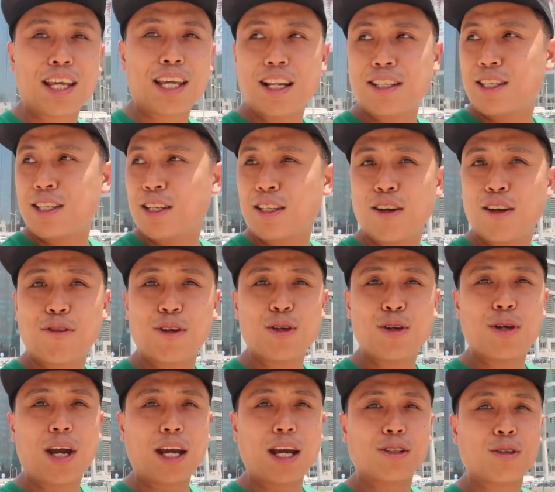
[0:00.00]
sell signal for
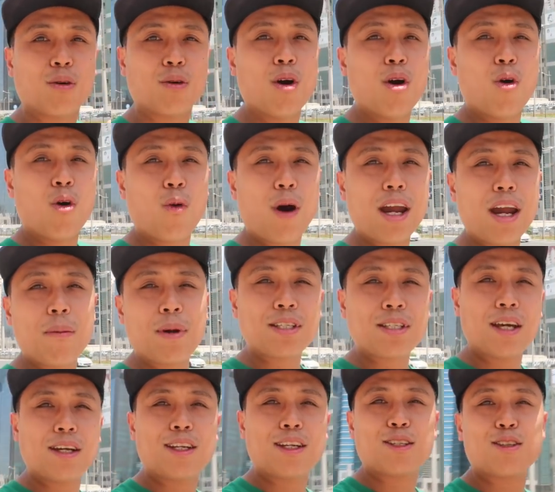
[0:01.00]
you guys. So why am I
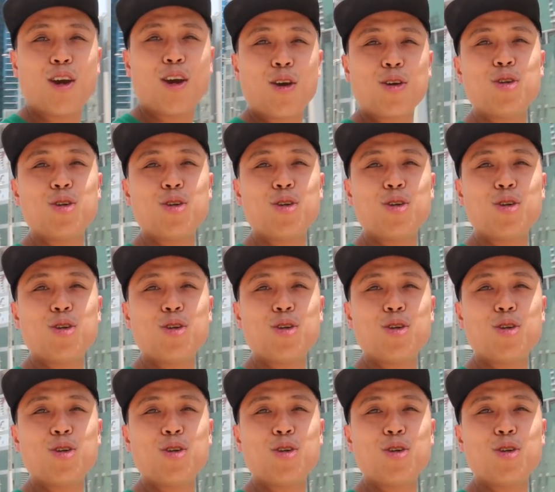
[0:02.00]
saying this?